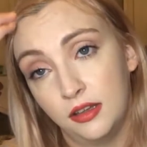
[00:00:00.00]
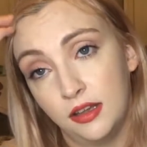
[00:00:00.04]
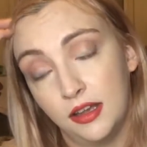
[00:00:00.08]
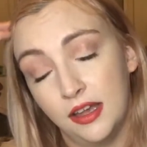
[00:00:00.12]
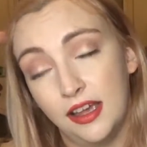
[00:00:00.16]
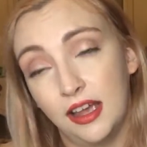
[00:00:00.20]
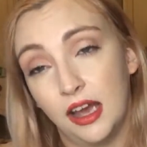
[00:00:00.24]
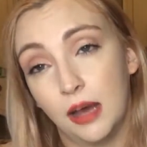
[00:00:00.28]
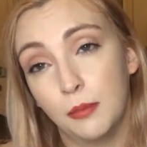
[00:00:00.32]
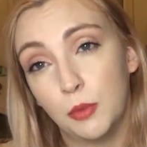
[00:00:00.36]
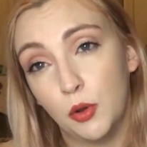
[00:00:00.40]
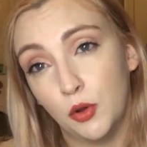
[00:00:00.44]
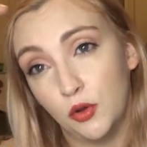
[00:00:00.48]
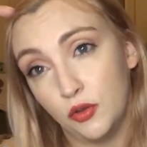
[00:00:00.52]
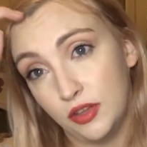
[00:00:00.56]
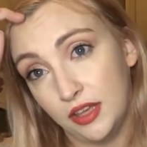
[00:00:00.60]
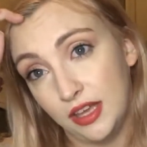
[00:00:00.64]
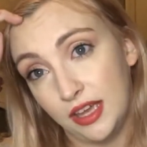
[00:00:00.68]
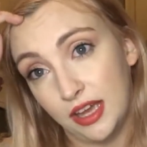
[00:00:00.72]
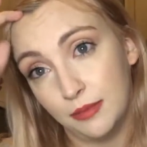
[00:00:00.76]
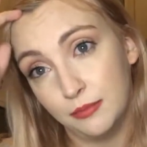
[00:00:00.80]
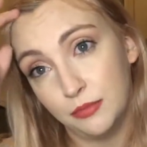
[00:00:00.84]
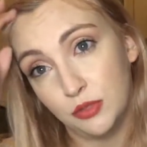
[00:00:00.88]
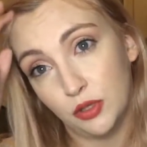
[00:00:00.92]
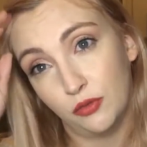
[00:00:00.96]
it
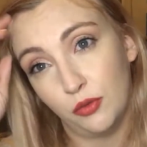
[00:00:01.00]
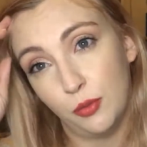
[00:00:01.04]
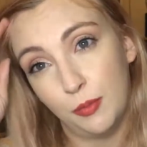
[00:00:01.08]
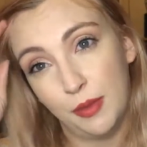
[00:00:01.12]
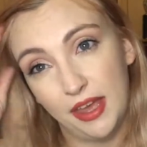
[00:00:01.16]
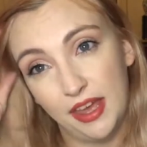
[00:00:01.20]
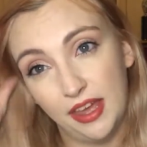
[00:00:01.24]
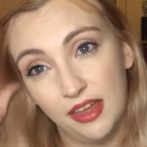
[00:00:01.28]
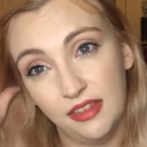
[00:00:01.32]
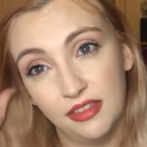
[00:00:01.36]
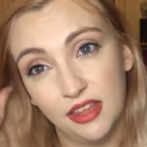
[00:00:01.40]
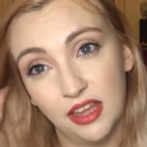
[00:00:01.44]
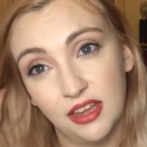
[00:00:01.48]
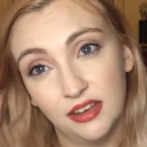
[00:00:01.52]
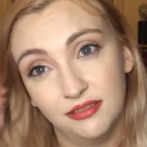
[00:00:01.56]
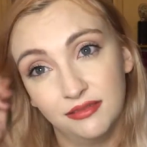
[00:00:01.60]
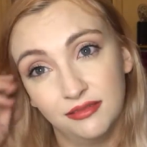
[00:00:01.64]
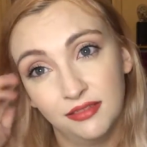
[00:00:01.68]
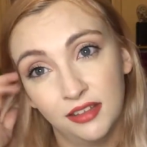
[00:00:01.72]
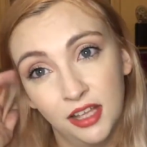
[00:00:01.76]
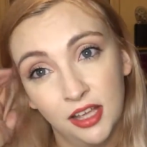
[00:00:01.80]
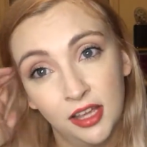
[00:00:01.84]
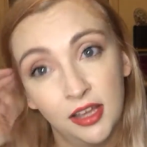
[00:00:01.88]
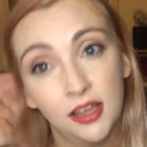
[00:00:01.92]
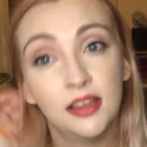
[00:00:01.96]
comes off a bit, and then
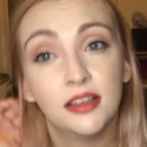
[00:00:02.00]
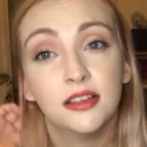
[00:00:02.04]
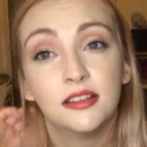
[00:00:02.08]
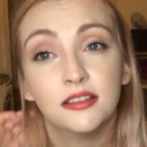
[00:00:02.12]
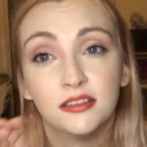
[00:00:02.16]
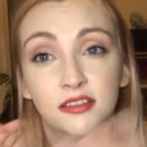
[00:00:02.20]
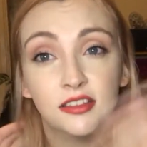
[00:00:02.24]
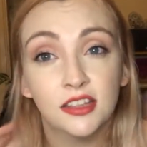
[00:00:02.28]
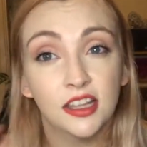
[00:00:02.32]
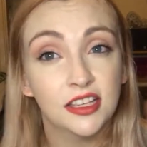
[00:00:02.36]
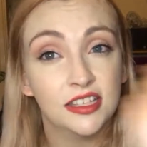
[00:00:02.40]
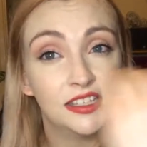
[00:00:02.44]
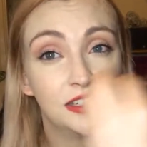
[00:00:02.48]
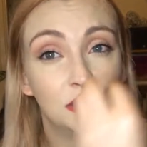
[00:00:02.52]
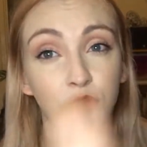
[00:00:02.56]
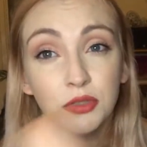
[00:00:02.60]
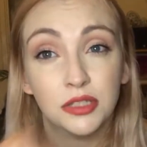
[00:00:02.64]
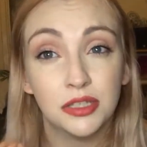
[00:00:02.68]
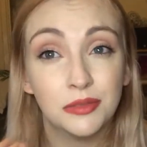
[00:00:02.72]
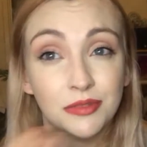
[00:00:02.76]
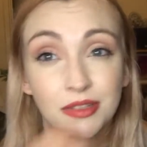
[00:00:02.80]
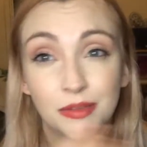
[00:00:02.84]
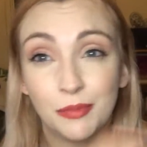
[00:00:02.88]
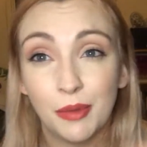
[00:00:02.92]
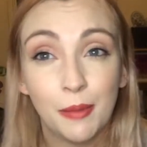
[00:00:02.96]
there still
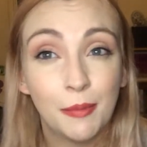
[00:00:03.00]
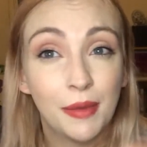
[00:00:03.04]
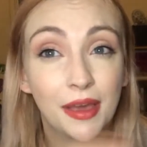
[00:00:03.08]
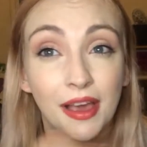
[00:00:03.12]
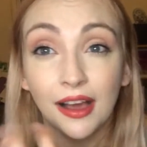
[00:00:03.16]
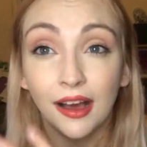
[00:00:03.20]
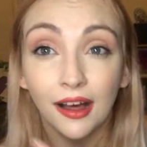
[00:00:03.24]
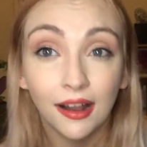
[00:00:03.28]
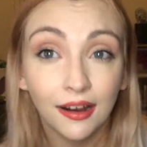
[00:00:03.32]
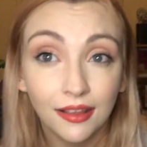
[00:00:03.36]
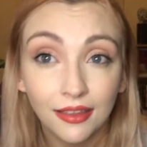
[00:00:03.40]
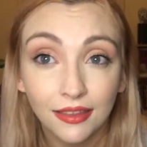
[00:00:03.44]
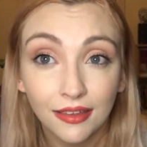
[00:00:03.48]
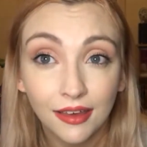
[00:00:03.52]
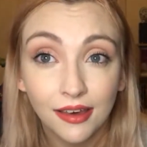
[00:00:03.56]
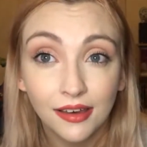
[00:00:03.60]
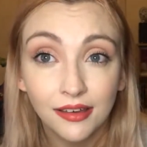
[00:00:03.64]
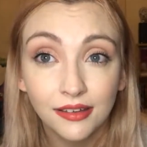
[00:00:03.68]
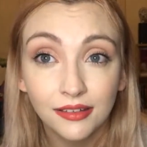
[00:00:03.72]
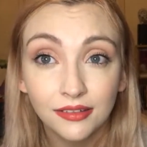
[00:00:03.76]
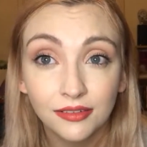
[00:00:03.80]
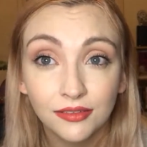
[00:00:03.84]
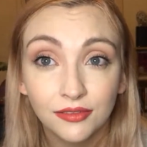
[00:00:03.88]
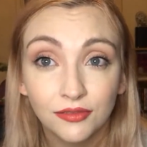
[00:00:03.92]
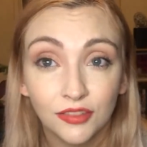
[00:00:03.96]
seems to be a bit of colour there,
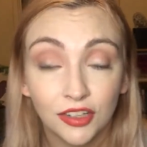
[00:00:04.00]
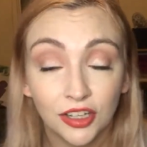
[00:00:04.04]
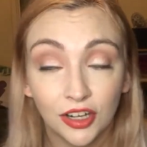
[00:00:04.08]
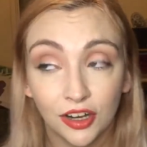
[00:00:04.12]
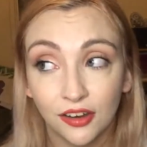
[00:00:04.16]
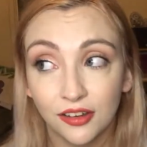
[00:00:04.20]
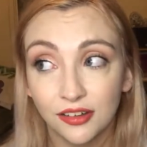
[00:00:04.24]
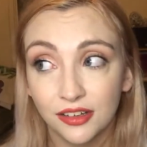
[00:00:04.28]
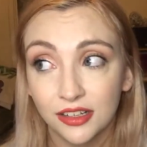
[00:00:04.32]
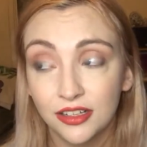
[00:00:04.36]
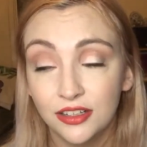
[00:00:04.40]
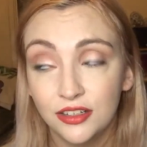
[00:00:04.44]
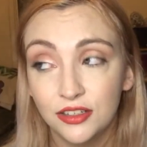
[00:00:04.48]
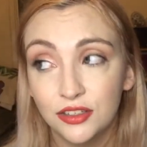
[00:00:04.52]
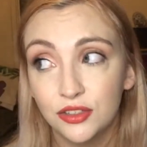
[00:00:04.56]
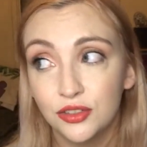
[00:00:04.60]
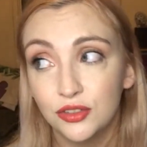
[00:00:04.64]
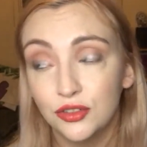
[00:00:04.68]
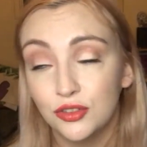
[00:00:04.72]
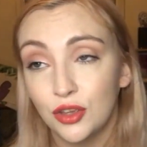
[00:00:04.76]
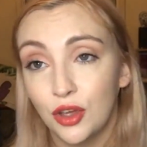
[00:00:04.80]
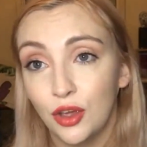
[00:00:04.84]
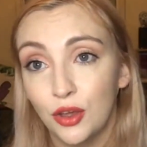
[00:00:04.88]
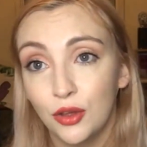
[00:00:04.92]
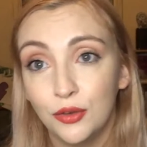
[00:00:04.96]
regardless.
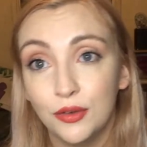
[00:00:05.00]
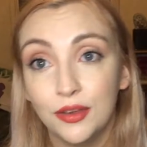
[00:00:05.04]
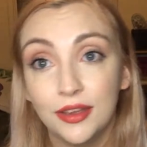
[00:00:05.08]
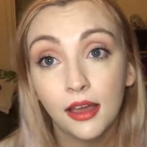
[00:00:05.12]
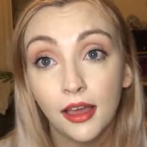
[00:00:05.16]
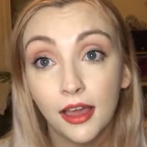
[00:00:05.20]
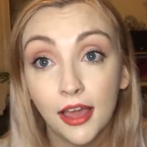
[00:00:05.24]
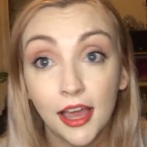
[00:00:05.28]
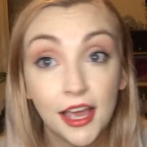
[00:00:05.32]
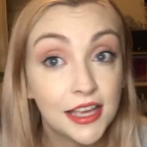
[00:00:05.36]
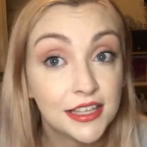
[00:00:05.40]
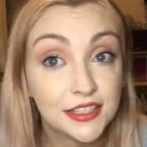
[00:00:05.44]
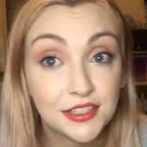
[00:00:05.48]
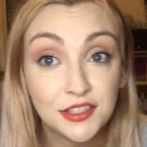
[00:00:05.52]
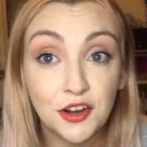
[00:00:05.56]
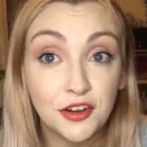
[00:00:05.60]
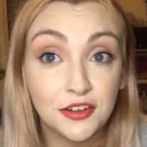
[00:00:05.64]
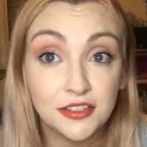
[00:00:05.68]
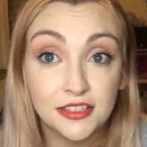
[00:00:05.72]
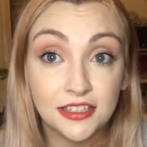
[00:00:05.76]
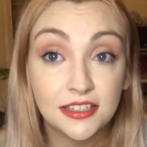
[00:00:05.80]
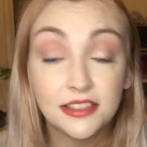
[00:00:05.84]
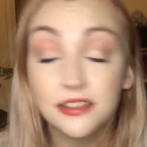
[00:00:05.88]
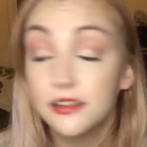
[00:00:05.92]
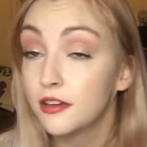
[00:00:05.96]
So it's
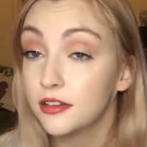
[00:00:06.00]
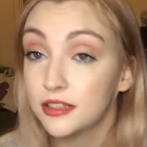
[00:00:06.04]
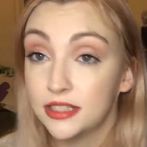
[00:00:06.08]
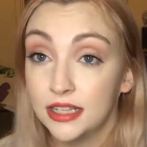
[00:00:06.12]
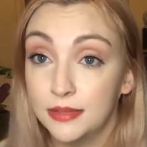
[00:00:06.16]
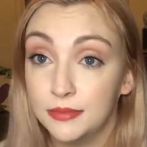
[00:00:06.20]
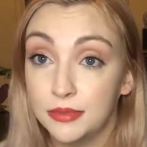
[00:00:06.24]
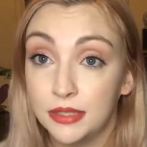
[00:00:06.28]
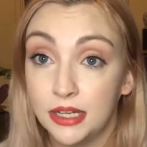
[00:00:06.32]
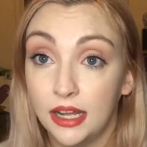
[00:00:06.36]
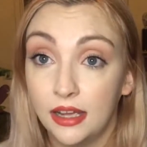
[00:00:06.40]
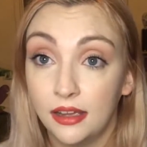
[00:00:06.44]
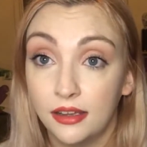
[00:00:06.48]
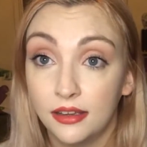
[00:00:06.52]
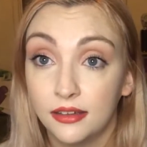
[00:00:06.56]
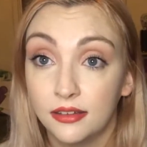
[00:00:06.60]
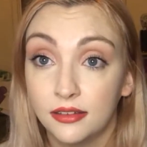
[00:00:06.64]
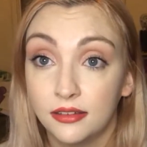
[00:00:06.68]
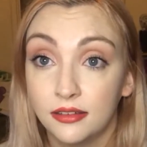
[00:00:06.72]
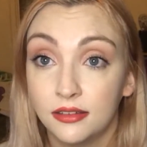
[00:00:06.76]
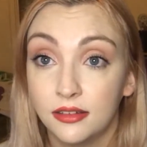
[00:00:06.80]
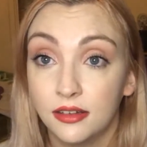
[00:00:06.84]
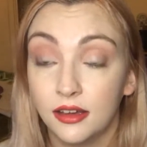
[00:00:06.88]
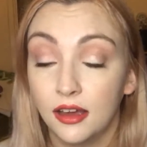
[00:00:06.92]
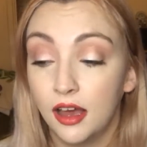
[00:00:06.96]
nice. It's a nice lipstick.
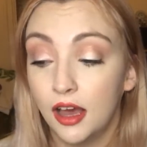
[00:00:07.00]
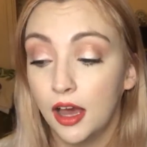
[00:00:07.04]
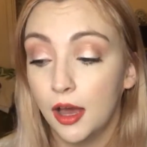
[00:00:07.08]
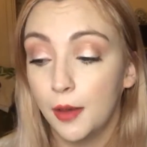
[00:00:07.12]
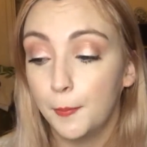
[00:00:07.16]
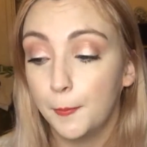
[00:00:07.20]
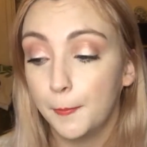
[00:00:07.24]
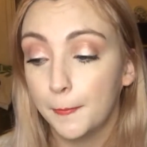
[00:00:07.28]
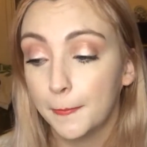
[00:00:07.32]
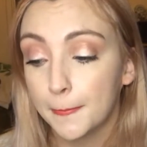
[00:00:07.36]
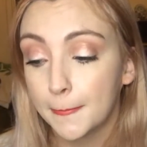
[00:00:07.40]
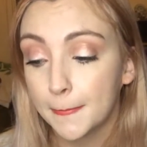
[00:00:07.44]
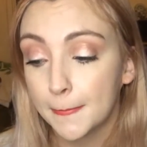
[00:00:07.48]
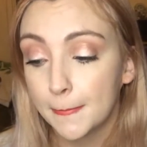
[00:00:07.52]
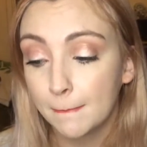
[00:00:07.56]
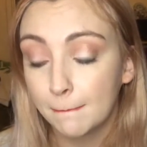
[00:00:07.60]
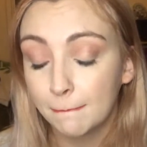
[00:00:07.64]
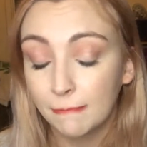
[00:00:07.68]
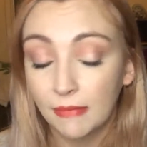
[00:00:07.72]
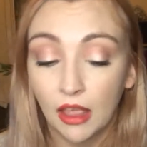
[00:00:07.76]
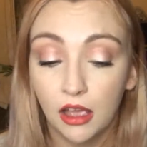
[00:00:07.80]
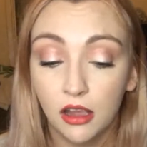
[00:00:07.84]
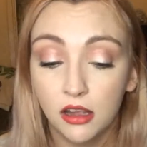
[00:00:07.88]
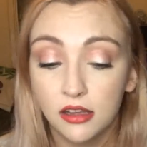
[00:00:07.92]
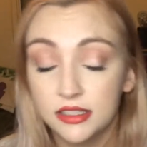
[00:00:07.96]

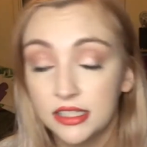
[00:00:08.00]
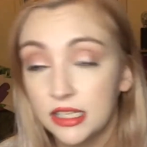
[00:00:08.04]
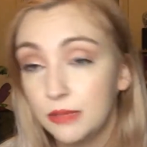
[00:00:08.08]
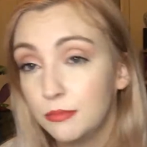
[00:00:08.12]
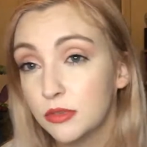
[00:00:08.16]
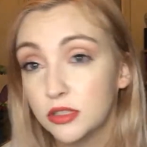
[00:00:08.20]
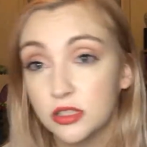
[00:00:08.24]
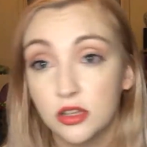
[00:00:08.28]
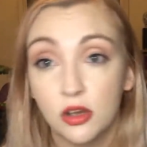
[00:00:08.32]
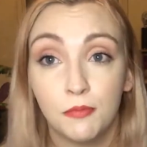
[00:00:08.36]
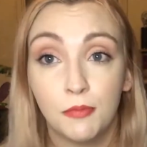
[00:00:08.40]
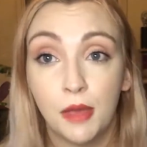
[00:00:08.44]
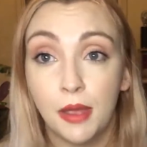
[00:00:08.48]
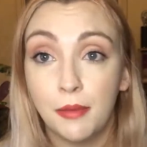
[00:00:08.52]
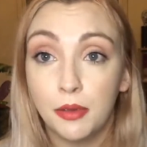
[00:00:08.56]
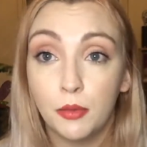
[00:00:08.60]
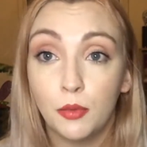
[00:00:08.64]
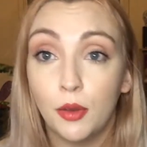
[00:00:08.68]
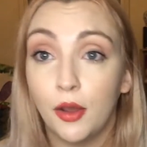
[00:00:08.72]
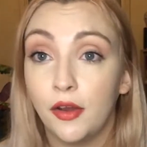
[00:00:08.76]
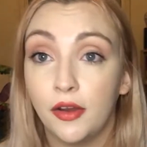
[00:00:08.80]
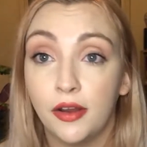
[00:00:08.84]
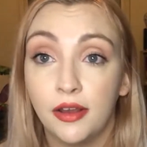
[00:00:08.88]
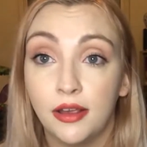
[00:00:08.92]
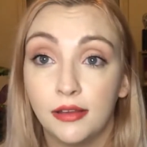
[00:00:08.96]
I could see myself maybe
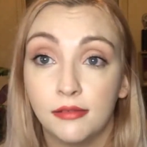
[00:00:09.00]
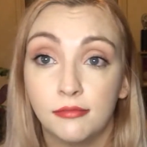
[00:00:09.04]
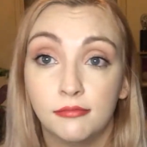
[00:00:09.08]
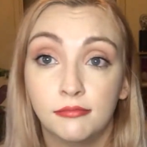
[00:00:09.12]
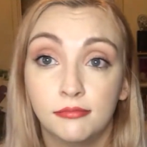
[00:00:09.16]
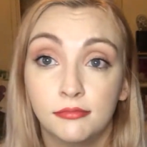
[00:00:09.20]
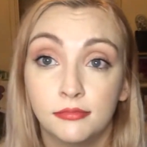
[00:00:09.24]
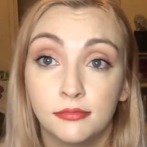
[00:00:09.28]
wearing it